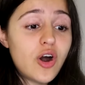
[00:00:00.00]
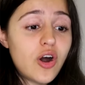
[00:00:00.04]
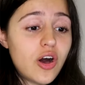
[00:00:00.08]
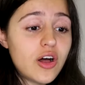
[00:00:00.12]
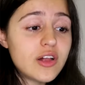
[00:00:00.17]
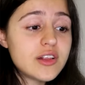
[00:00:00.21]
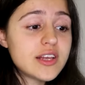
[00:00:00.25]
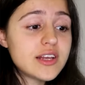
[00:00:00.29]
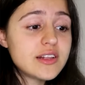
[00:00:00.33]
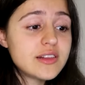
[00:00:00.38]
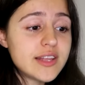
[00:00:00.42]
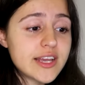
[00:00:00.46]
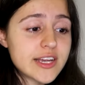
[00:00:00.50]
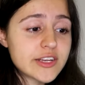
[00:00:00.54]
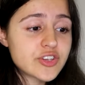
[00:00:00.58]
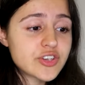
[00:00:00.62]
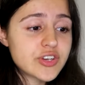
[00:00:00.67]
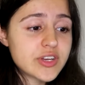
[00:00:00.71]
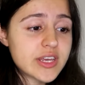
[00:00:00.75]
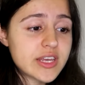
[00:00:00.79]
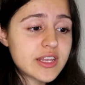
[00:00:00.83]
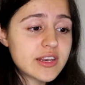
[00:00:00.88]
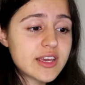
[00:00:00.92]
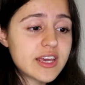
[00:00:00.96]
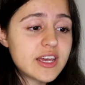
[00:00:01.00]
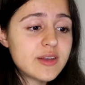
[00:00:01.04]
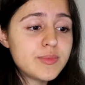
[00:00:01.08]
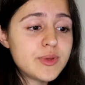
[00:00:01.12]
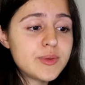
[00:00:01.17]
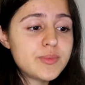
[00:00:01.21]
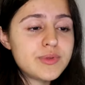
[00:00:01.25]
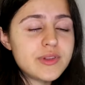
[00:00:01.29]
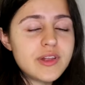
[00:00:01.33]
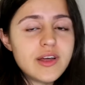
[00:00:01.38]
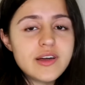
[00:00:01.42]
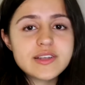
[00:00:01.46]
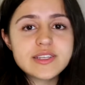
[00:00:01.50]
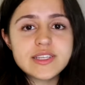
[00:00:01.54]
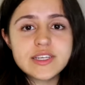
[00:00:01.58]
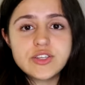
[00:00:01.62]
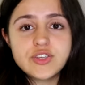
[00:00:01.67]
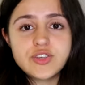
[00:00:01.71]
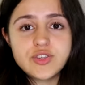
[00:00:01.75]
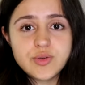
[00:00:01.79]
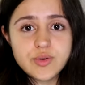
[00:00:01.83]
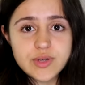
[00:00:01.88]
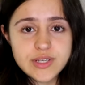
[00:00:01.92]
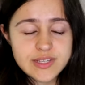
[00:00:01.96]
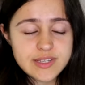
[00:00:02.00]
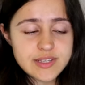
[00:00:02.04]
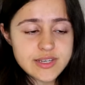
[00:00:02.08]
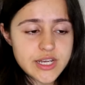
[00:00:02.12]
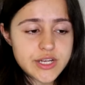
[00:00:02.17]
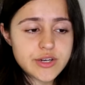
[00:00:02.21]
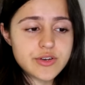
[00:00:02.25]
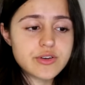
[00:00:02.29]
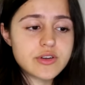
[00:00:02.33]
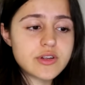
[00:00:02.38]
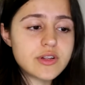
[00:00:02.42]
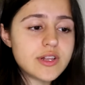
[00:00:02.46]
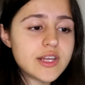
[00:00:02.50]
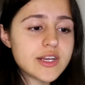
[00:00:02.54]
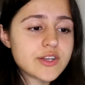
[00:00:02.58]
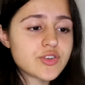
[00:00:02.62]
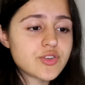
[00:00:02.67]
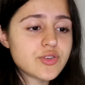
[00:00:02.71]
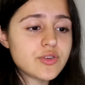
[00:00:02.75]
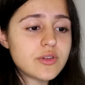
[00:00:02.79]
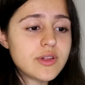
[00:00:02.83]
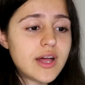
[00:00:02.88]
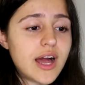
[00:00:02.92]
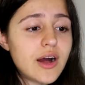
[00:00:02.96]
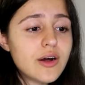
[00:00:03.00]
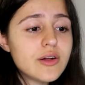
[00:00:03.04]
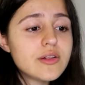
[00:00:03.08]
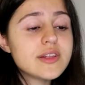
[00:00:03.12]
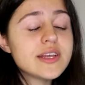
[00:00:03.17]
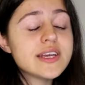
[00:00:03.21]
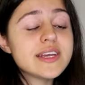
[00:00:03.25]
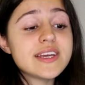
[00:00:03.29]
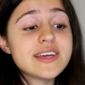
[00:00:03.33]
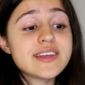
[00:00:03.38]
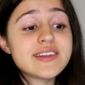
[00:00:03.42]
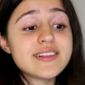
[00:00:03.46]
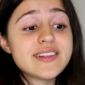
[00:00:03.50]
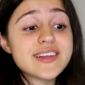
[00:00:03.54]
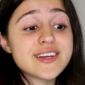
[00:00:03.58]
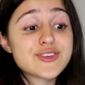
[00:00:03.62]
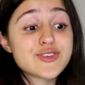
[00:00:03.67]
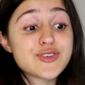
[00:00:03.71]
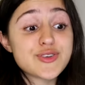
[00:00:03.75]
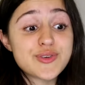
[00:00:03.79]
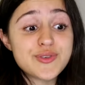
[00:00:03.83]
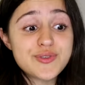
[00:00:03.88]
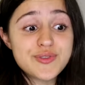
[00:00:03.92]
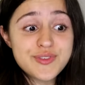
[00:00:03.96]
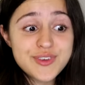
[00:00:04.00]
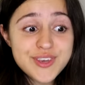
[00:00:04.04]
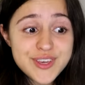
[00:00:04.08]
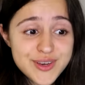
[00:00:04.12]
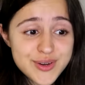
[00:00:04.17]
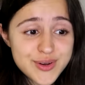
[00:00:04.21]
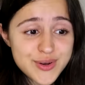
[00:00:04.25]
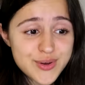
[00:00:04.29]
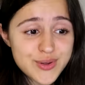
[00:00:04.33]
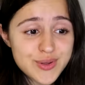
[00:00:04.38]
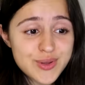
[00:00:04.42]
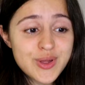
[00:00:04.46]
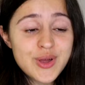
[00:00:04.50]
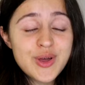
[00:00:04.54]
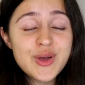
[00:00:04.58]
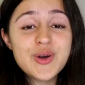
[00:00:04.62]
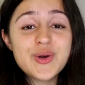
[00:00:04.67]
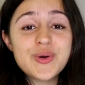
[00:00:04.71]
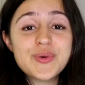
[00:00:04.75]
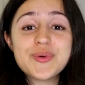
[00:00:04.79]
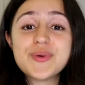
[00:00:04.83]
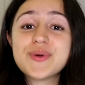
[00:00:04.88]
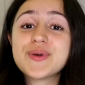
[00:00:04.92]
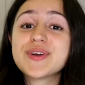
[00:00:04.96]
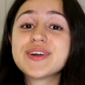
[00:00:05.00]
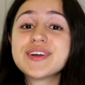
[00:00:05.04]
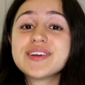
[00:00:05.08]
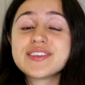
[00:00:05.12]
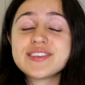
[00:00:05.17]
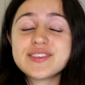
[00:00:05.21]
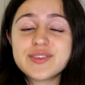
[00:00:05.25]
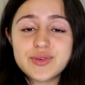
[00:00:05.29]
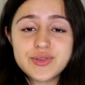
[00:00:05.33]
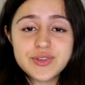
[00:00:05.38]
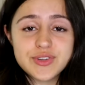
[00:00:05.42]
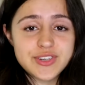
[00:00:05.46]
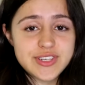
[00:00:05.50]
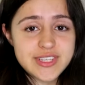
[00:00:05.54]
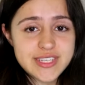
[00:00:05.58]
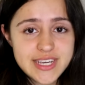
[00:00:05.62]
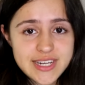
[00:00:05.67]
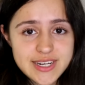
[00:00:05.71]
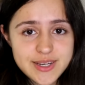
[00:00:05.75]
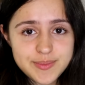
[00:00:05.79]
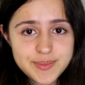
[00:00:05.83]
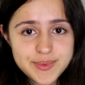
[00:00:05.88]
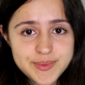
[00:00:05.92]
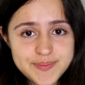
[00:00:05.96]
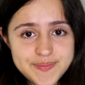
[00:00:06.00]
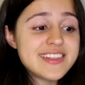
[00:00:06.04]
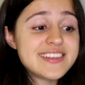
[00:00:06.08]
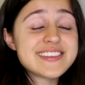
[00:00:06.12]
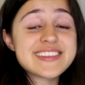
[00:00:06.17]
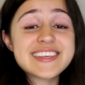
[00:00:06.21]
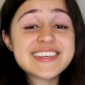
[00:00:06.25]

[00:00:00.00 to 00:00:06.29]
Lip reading: all electric and can be plugged into a standard electrical outlet, an electric vehicle, or a solar setup. The